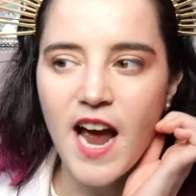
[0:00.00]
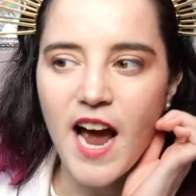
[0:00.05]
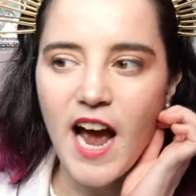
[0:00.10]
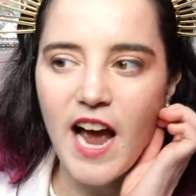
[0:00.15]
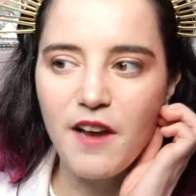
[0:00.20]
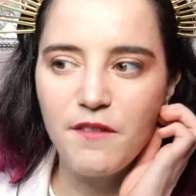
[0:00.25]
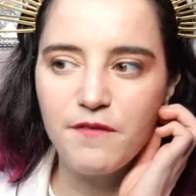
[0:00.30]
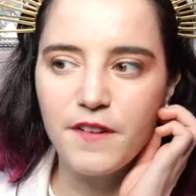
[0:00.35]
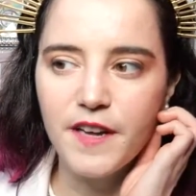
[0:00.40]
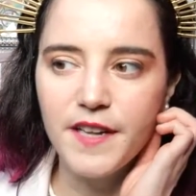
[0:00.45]

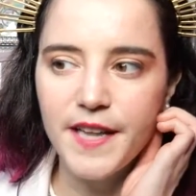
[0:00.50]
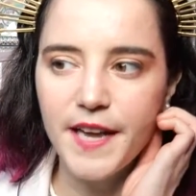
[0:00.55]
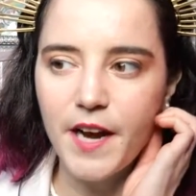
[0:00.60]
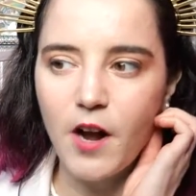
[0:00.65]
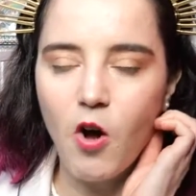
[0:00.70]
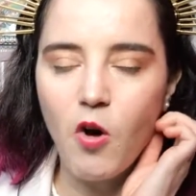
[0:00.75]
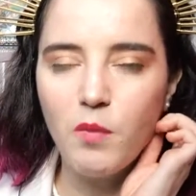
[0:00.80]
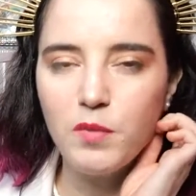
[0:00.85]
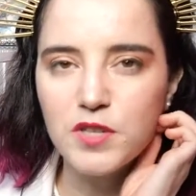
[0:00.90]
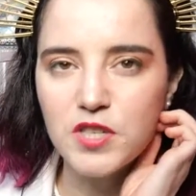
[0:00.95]
I felt like
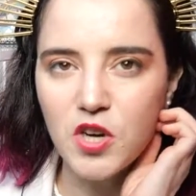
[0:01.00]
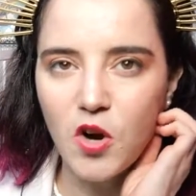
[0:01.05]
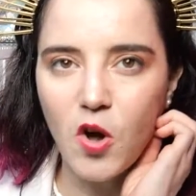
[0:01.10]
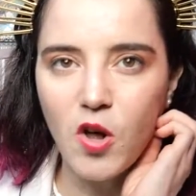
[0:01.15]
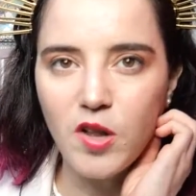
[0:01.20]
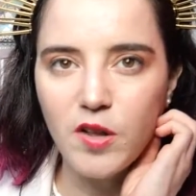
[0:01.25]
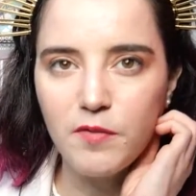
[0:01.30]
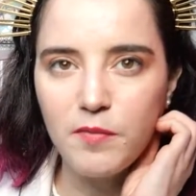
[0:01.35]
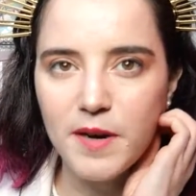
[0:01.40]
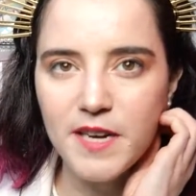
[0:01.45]
almost
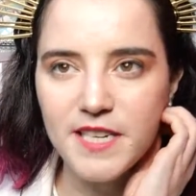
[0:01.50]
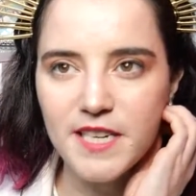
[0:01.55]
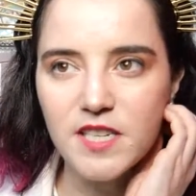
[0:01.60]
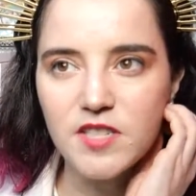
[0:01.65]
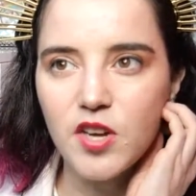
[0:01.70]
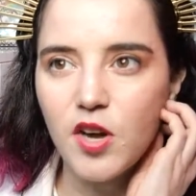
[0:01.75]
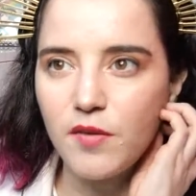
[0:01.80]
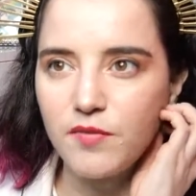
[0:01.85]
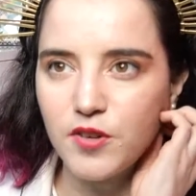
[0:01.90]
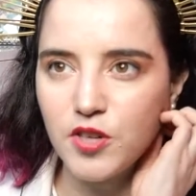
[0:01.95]
all of my days
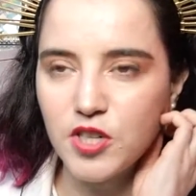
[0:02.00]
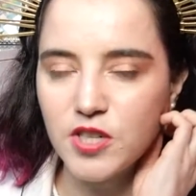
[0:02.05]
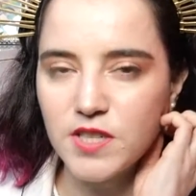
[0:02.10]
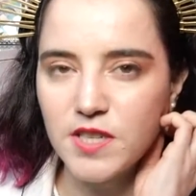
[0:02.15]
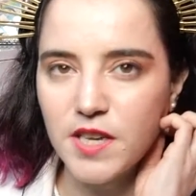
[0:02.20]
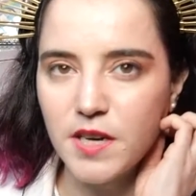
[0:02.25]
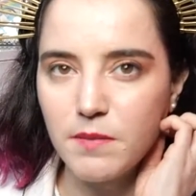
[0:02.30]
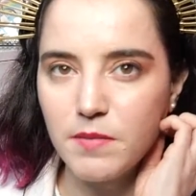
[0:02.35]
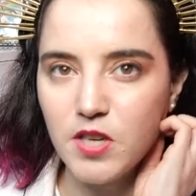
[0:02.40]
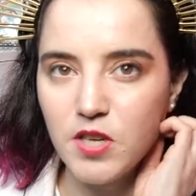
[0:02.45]
off are just
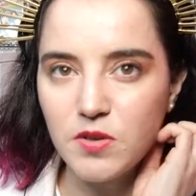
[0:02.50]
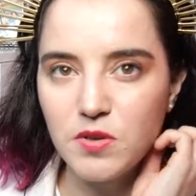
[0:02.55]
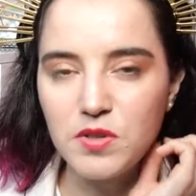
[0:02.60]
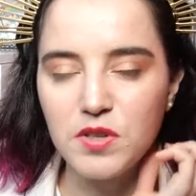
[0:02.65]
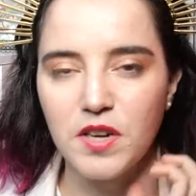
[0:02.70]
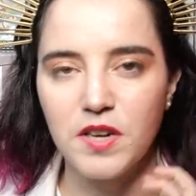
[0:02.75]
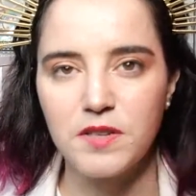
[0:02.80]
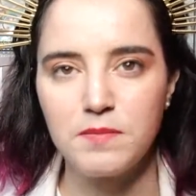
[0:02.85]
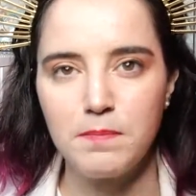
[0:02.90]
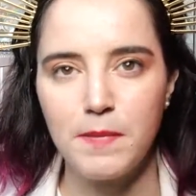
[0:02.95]
going to be used
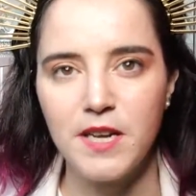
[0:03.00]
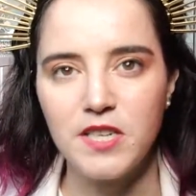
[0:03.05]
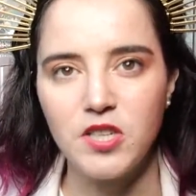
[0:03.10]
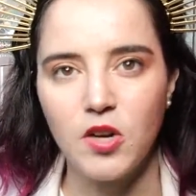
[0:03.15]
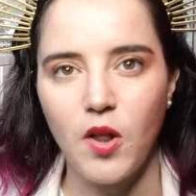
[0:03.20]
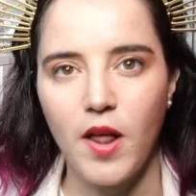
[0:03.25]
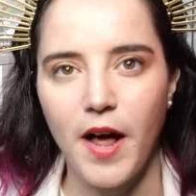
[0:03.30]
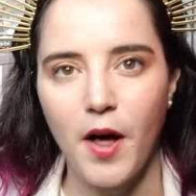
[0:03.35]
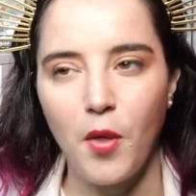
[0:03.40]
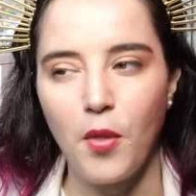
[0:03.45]
as
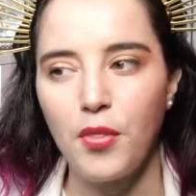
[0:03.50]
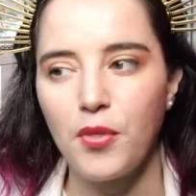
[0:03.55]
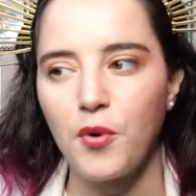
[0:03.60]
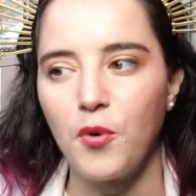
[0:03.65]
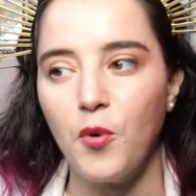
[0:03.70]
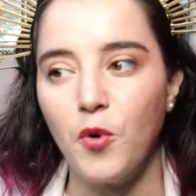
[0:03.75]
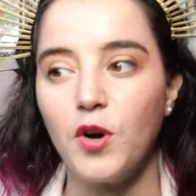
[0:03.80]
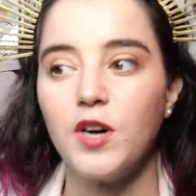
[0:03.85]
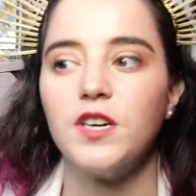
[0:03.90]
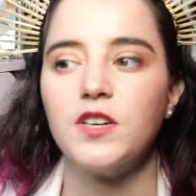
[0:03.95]
mental health
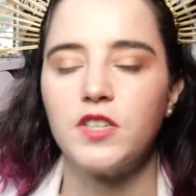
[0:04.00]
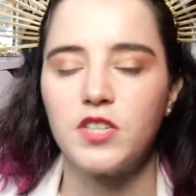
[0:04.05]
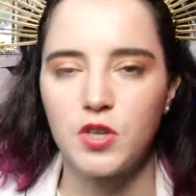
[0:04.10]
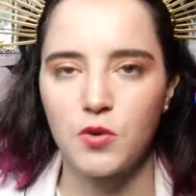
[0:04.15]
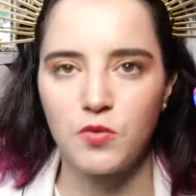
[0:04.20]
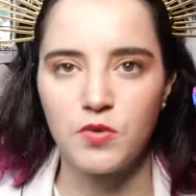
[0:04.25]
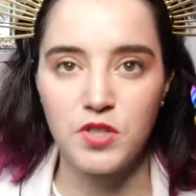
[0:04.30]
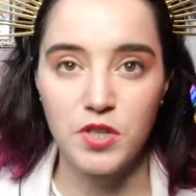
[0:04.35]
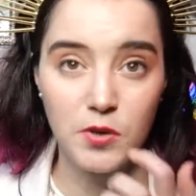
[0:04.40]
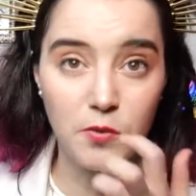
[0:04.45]
or
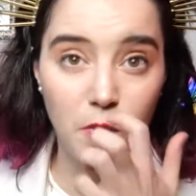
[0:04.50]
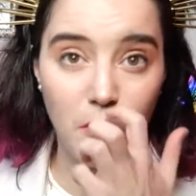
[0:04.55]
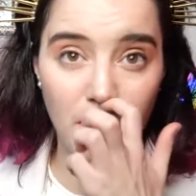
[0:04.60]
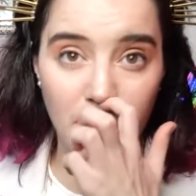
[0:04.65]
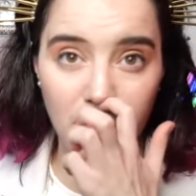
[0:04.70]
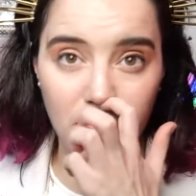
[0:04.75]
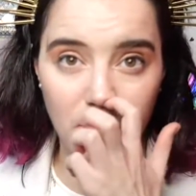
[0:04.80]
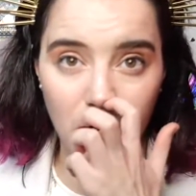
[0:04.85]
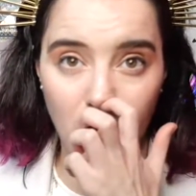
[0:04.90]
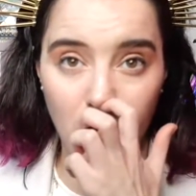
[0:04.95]
to do
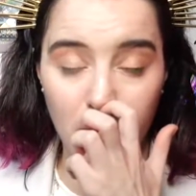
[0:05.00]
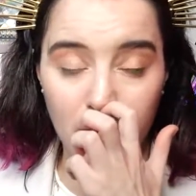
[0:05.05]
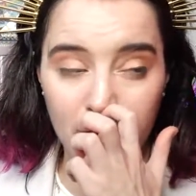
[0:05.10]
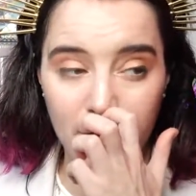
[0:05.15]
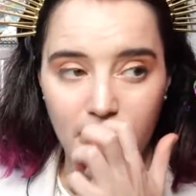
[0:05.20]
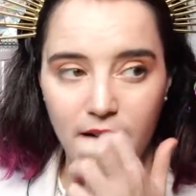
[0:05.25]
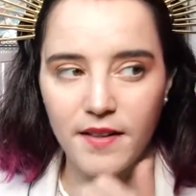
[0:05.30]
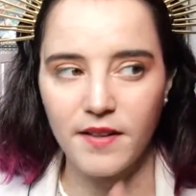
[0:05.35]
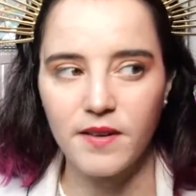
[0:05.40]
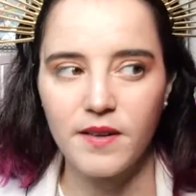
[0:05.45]
work for Oh My
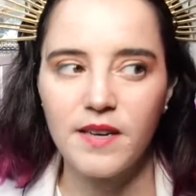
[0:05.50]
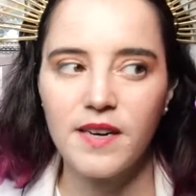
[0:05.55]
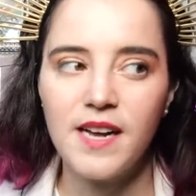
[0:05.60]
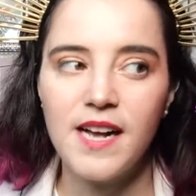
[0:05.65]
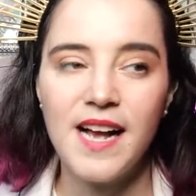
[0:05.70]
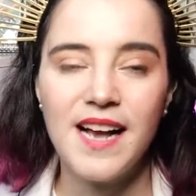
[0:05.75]
Dollar.